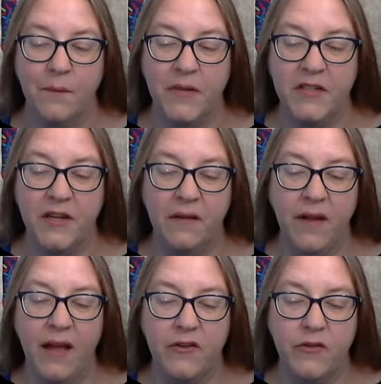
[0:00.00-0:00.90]
but shall
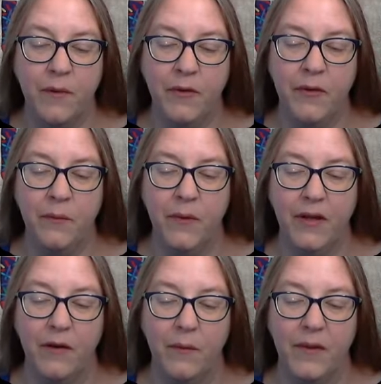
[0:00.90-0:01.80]
not trouble the
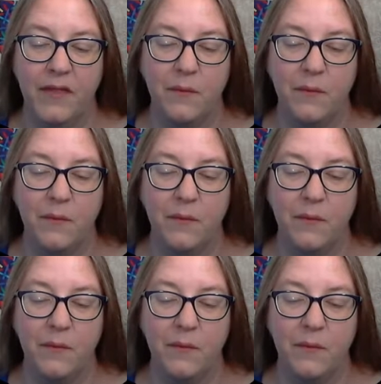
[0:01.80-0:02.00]
reader with the